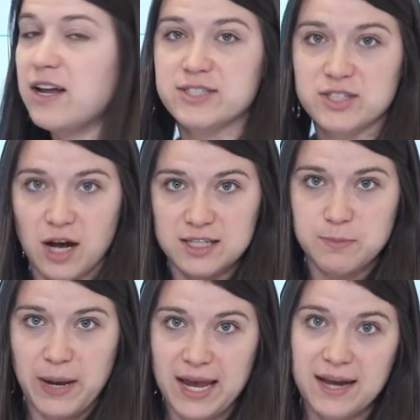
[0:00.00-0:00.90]
a
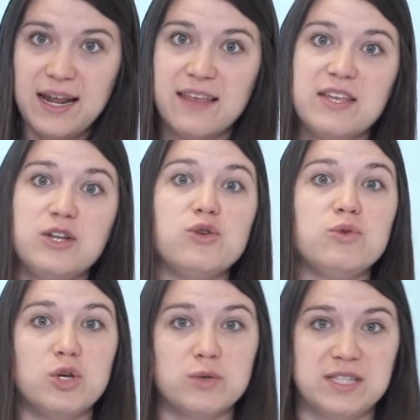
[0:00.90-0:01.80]
saucepan and then you
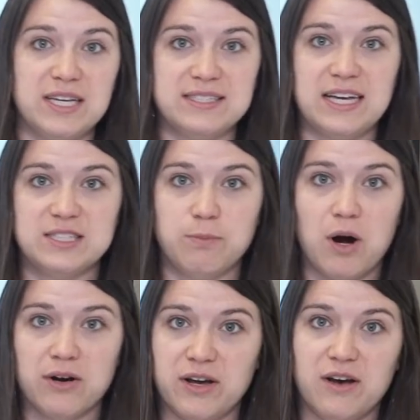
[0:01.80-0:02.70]
use this as
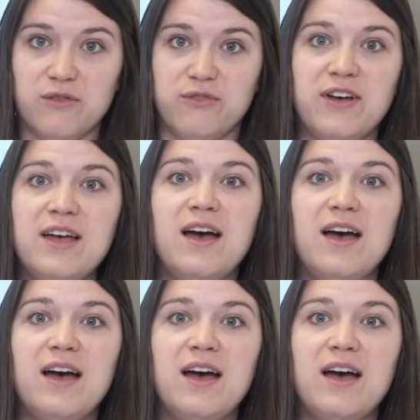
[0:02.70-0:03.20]
part of